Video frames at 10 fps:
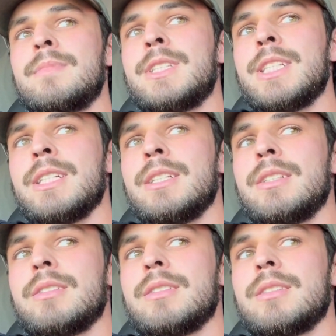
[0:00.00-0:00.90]

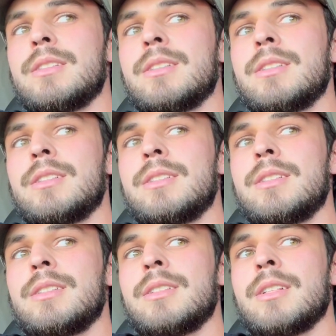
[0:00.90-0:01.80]
Didn't
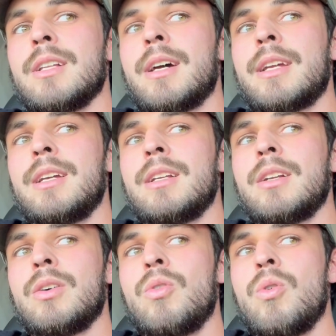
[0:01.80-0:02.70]
like it
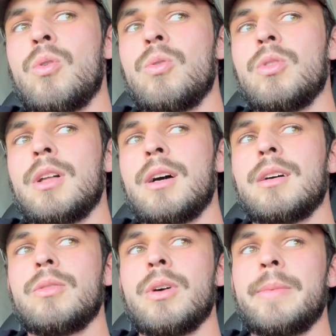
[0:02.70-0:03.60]
a whole
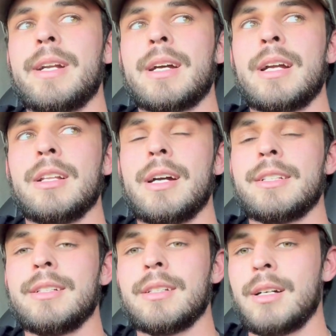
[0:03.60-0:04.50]
lot. Well, I mean, I kind of
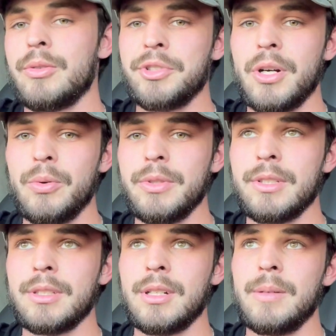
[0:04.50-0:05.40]
liked it. I was
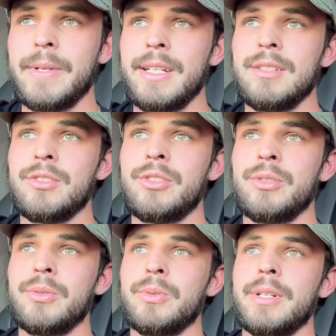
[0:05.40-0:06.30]
always
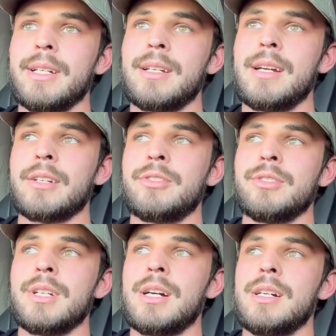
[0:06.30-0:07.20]
into like
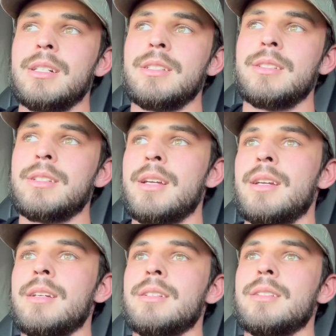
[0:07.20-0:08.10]
exercise
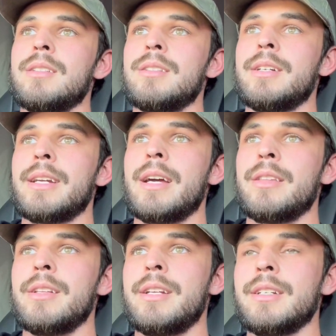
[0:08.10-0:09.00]
and like
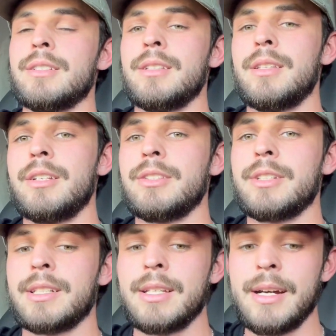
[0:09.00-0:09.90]
athletics and things
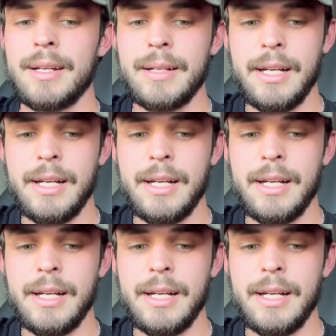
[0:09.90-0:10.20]
like that.